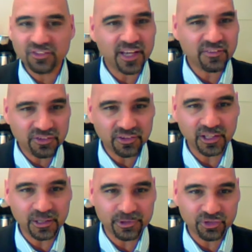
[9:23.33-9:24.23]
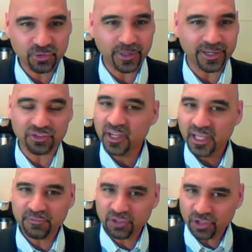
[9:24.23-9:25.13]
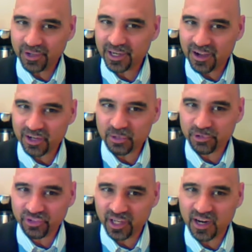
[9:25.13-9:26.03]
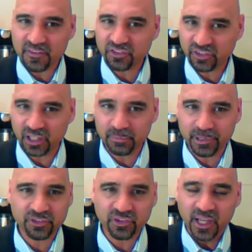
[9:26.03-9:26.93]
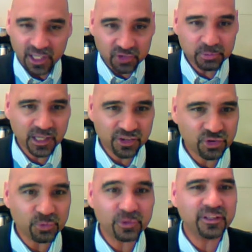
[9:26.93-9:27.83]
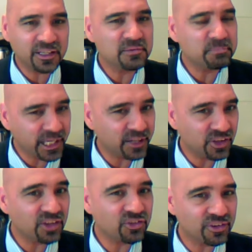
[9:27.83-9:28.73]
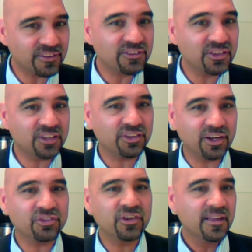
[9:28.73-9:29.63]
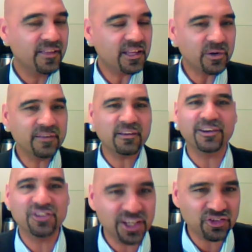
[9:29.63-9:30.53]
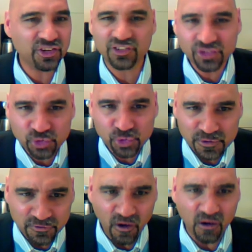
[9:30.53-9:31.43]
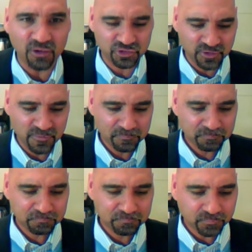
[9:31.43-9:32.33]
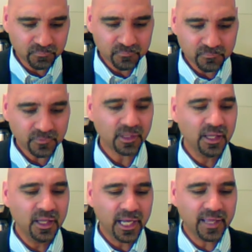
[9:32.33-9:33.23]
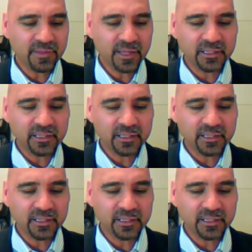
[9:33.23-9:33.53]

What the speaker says: Read the syllabus carefully, then take the syllabus quiz. If you don't get 100% on the syllabus, it's because you really didn't pay attention to the details that are in there. It's easy. It's just true and false.